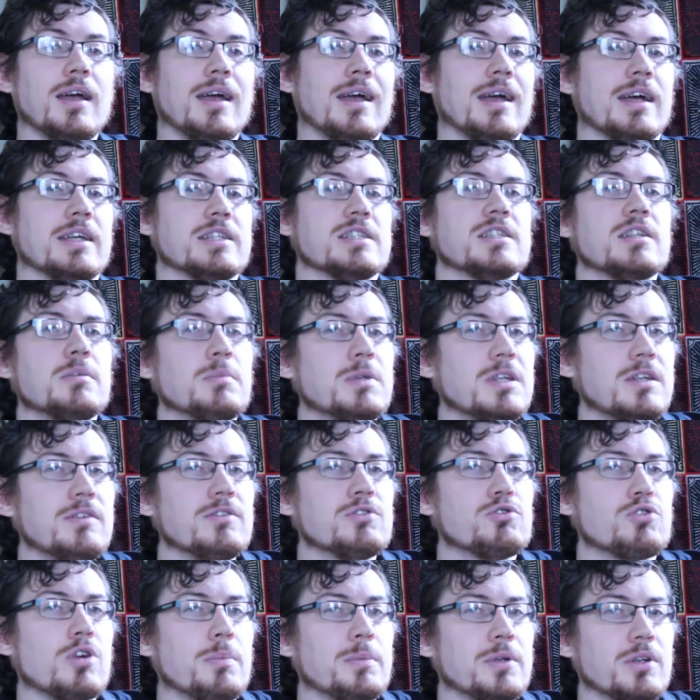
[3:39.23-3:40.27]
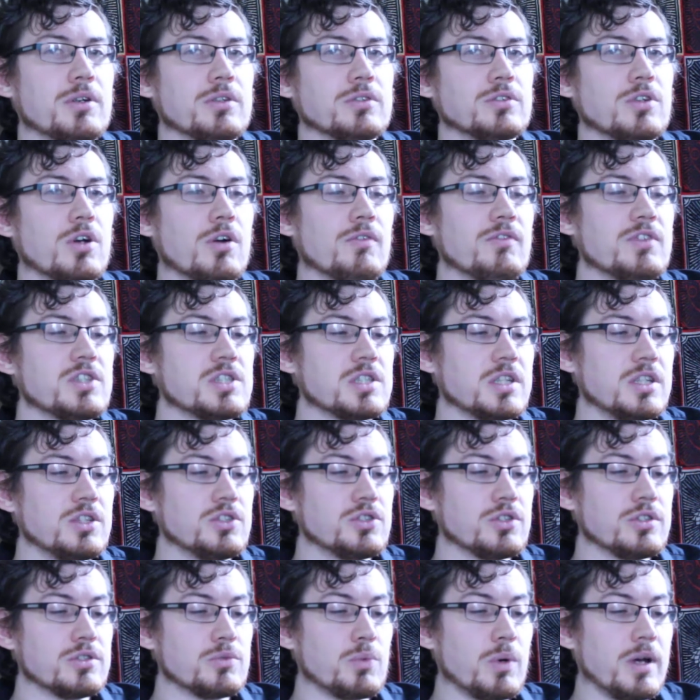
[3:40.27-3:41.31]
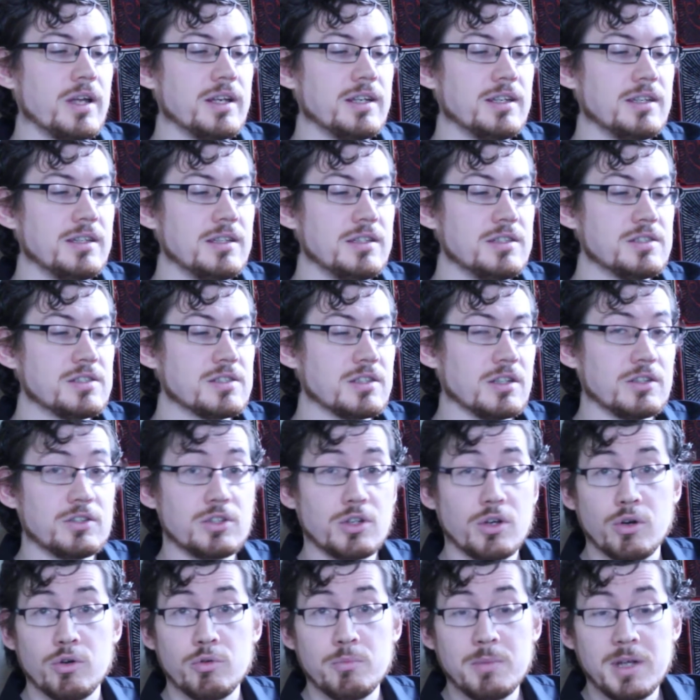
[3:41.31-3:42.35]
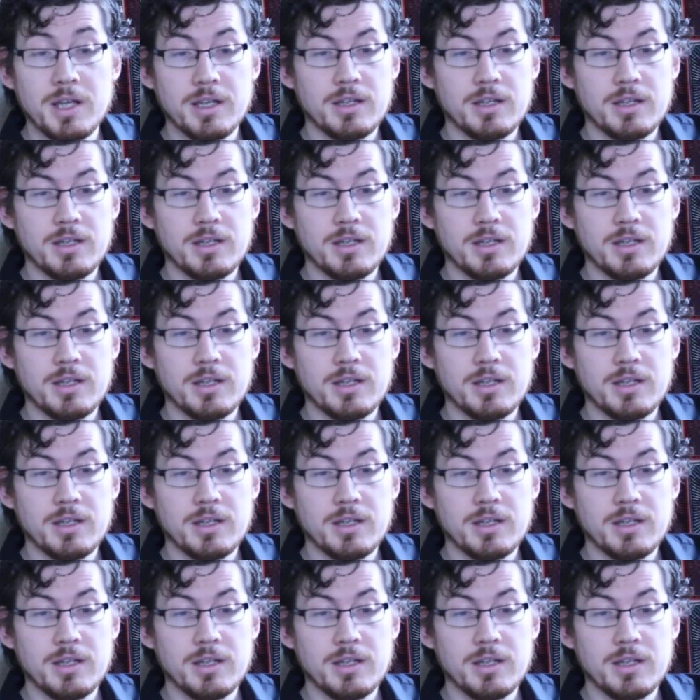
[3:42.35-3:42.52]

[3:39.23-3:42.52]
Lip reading: has him eavesdropping on conversations when he's at home,